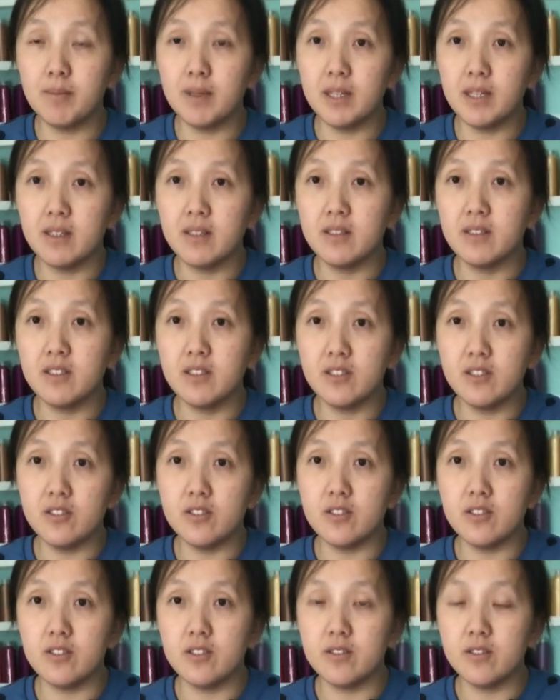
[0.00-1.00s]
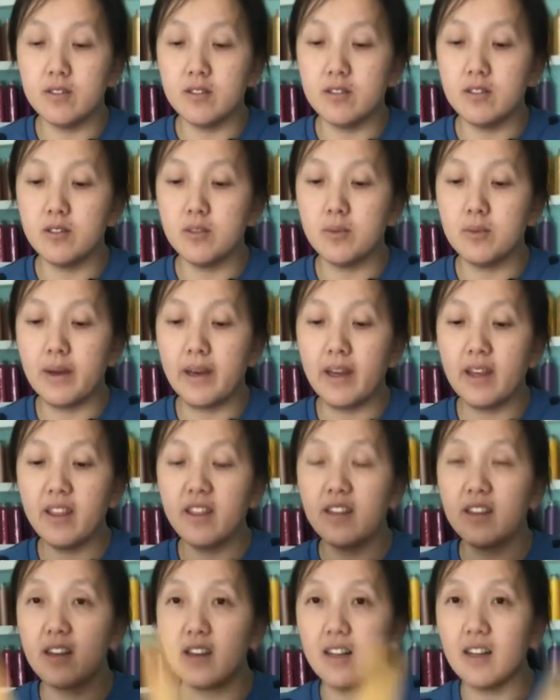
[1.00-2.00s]
but this is the way
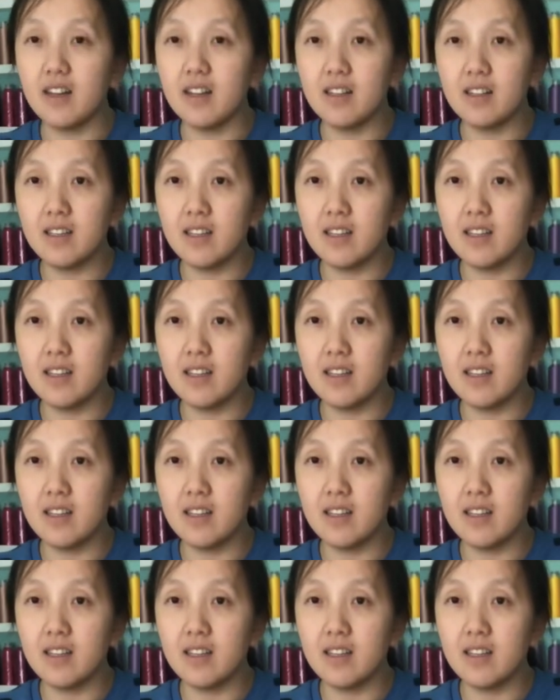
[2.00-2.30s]
that I